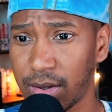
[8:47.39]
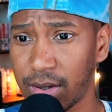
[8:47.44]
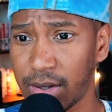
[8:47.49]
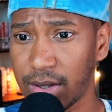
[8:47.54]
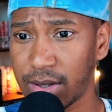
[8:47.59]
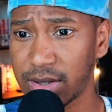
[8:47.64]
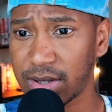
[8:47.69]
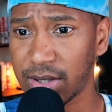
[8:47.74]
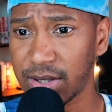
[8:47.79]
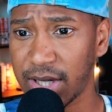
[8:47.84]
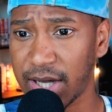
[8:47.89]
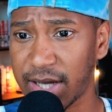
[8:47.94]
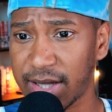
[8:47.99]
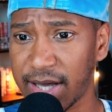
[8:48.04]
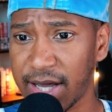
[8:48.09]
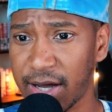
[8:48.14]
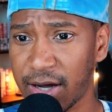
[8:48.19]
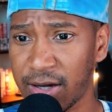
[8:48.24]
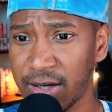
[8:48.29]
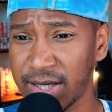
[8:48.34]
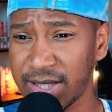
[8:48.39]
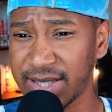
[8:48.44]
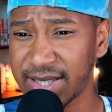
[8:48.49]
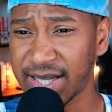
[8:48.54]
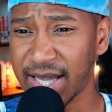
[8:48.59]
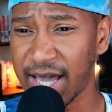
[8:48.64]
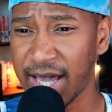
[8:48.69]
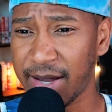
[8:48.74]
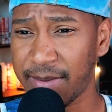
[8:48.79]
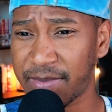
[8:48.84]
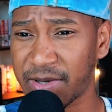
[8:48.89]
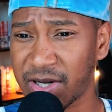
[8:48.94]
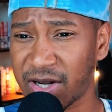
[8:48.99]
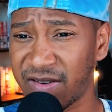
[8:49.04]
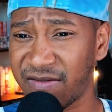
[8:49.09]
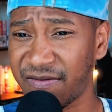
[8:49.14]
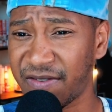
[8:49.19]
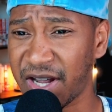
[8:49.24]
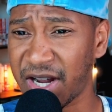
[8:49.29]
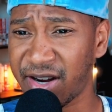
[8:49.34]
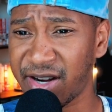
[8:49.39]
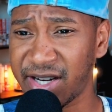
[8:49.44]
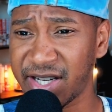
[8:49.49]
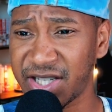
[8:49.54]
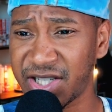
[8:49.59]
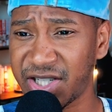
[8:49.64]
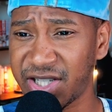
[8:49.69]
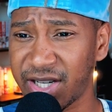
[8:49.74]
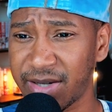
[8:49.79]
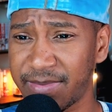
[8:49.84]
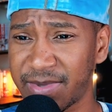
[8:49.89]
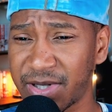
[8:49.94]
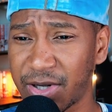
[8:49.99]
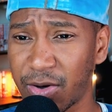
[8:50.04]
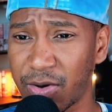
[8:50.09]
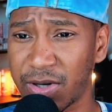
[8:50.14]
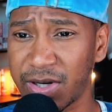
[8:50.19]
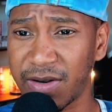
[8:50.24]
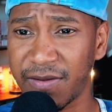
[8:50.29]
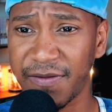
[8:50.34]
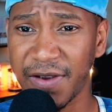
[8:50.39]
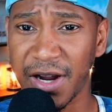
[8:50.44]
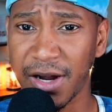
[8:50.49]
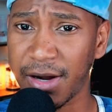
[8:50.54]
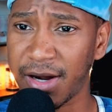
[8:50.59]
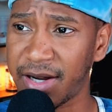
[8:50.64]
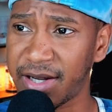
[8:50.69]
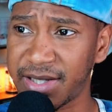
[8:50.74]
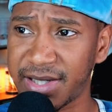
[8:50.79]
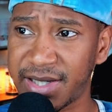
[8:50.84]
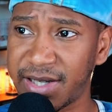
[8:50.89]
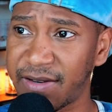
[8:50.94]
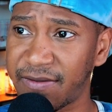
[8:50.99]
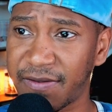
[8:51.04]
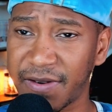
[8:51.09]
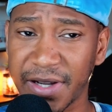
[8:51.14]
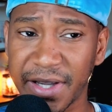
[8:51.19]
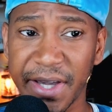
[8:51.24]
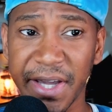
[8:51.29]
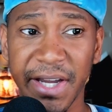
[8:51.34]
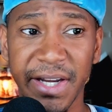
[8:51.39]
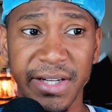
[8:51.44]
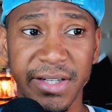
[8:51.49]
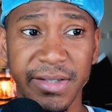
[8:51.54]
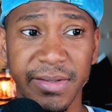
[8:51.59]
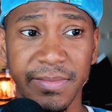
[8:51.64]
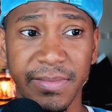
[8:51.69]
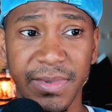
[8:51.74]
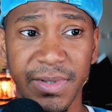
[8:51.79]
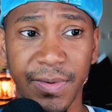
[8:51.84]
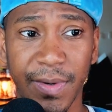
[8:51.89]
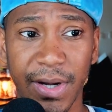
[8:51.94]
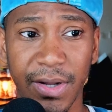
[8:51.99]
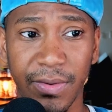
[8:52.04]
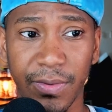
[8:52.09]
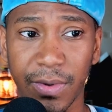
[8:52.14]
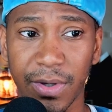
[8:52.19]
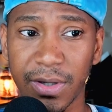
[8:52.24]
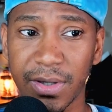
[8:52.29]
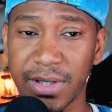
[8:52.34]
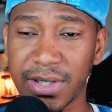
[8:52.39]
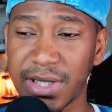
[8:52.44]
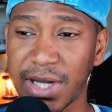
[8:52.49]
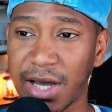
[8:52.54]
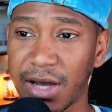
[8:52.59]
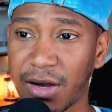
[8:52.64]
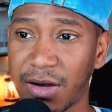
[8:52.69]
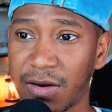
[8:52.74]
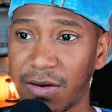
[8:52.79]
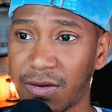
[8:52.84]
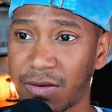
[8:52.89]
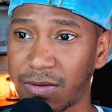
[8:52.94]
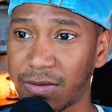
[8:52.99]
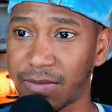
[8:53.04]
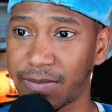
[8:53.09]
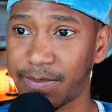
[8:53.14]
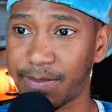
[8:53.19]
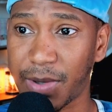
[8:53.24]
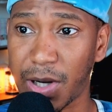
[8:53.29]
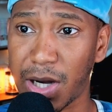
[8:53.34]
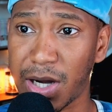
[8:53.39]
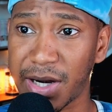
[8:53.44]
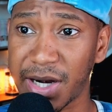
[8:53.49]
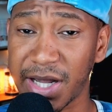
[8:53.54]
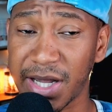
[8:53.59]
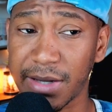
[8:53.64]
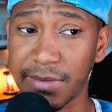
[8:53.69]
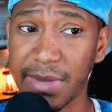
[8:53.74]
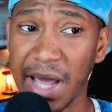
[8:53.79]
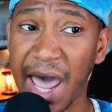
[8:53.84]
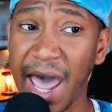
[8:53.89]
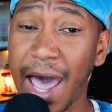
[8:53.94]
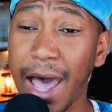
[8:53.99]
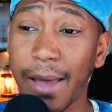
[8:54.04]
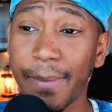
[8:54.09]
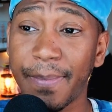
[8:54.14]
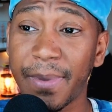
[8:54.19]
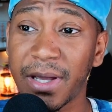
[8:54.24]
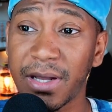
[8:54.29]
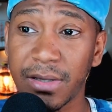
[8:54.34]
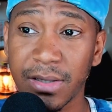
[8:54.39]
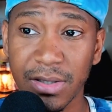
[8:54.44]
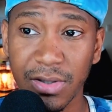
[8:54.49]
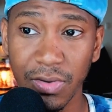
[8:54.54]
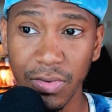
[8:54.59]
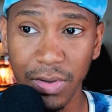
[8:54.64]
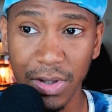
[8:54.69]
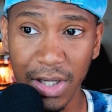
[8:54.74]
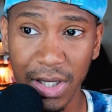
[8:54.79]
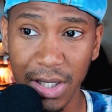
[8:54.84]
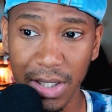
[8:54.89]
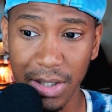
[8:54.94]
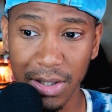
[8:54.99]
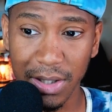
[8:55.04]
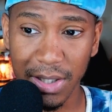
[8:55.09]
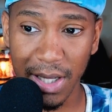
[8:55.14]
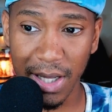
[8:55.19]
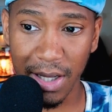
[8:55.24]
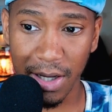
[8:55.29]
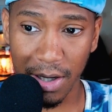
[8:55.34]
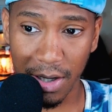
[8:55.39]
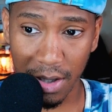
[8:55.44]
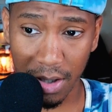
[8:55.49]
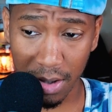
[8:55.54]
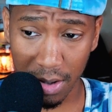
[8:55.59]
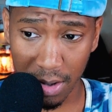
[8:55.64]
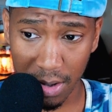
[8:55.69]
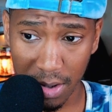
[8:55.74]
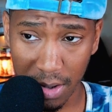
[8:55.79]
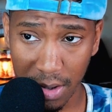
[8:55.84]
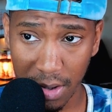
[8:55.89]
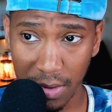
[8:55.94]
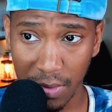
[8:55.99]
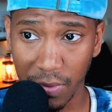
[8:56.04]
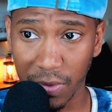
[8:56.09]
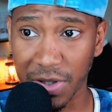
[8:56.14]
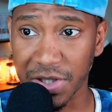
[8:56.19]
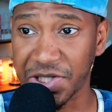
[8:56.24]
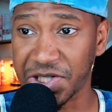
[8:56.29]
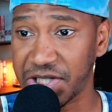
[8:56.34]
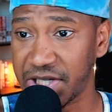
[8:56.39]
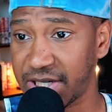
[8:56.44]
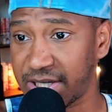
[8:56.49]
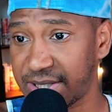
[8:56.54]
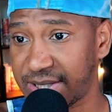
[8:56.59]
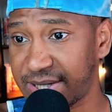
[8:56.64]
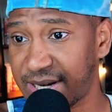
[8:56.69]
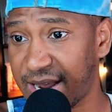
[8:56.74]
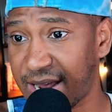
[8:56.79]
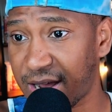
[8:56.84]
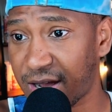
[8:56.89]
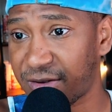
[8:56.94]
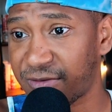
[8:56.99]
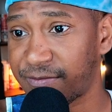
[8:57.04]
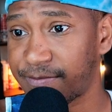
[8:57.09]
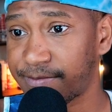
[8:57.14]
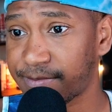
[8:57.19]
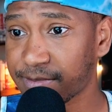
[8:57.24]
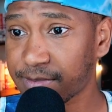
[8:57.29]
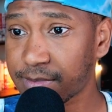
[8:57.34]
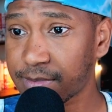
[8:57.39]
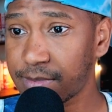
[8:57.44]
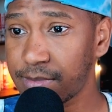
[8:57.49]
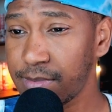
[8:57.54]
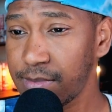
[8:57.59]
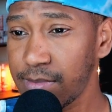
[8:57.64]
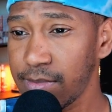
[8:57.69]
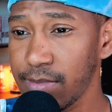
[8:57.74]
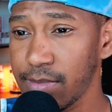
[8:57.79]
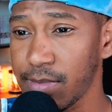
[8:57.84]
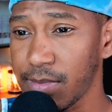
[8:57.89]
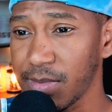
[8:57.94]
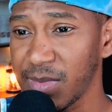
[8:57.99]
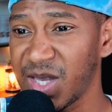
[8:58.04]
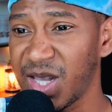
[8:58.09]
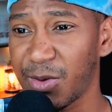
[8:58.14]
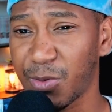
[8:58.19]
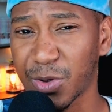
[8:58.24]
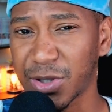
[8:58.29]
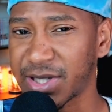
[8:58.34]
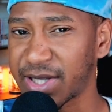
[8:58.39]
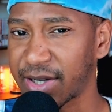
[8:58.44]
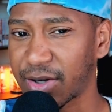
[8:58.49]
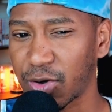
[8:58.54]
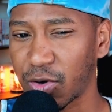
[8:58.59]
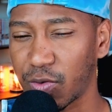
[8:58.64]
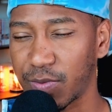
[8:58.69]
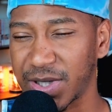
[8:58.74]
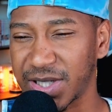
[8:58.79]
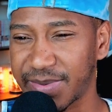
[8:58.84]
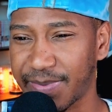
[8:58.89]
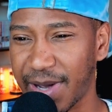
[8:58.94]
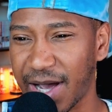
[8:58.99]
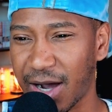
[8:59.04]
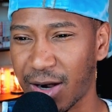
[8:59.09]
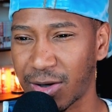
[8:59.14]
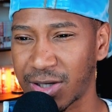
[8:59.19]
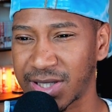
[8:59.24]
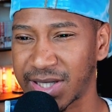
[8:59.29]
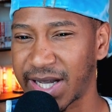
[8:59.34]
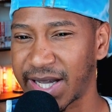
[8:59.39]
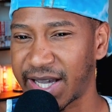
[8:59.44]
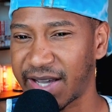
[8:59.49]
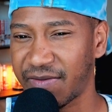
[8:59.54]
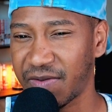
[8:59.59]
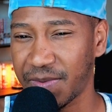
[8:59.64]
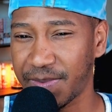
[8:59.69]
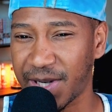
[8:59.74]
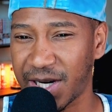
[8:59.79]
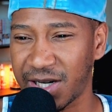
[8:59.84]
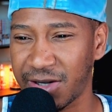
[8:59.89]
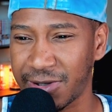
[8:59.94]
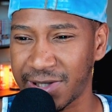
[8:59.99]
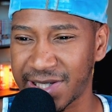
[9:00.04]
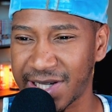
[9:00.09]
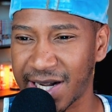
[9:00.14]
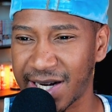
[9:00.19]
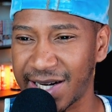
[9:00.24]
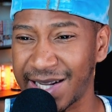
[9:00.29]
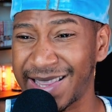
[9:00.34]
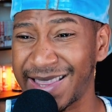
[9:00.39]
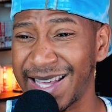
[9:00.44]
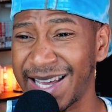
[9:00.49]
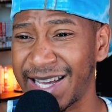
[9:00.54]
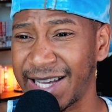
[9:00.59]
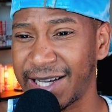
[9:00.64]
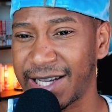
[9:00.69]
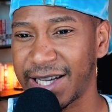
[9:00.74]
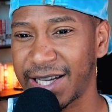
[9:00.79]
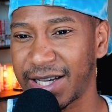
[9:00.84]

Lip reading: So yeah, they all escaped on various ships going to various different kingdoms around the world. That's how Bonnie happened to get there where she is now. It wasn't Kuma's powers like everybody was kind of thinking.